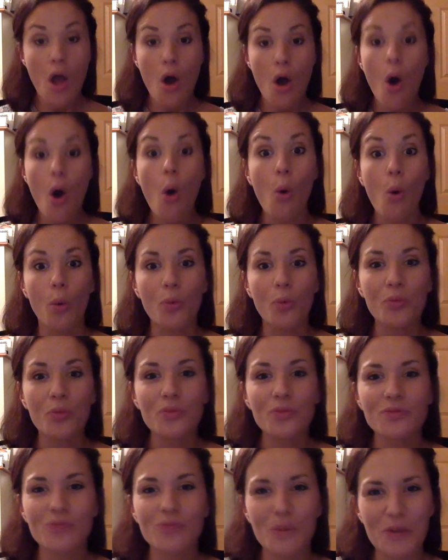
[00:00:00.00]
Oh,
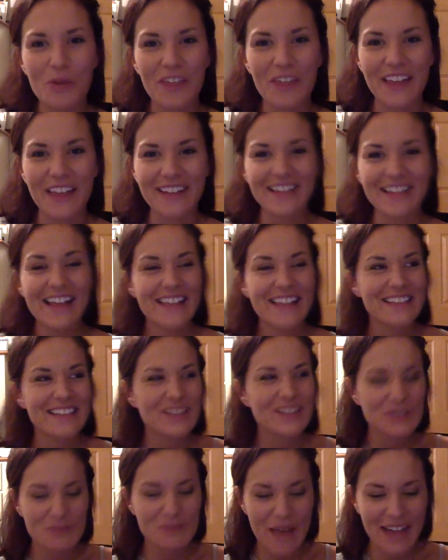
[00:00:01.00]
one more thing. This
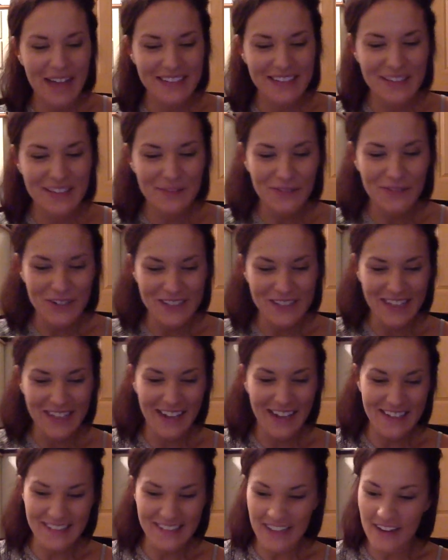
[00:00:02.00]
goes back to the first thing I
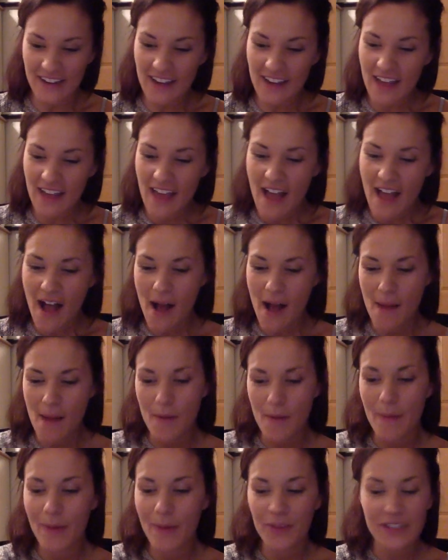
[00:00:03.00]
said
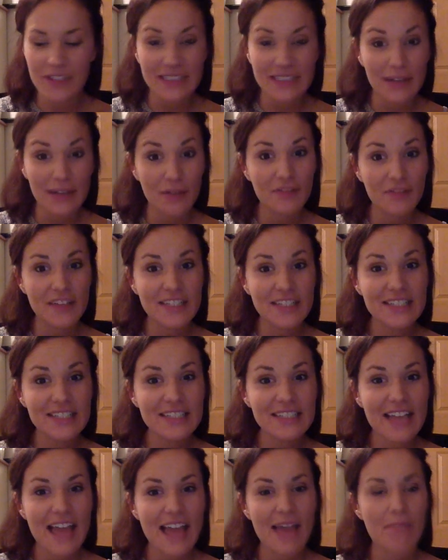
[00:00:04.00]
about the selfies
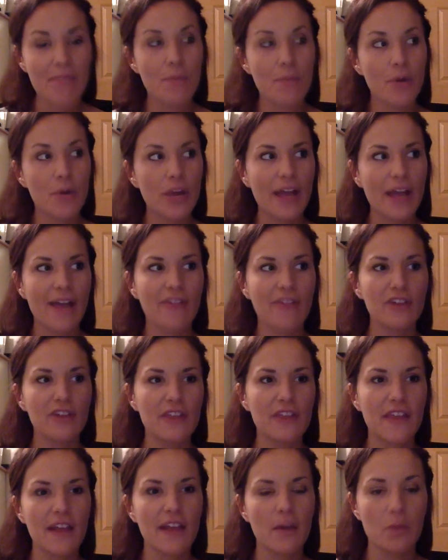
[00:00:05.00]
and putting
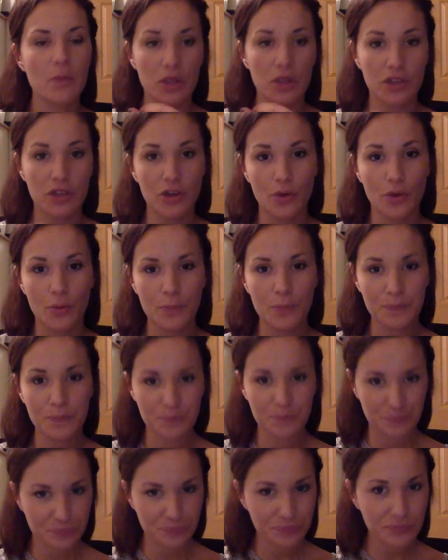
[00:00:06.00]
everything with you.
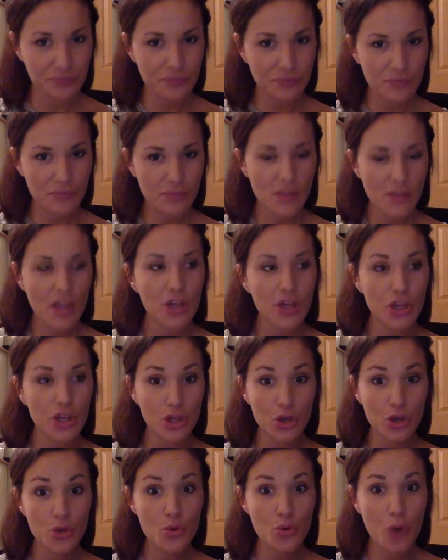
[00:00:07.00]

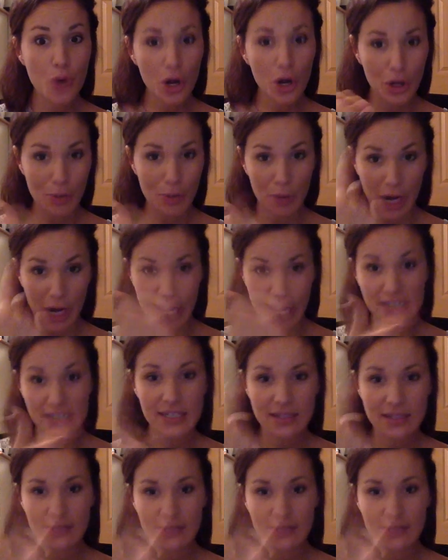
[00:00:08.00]
You are your brand.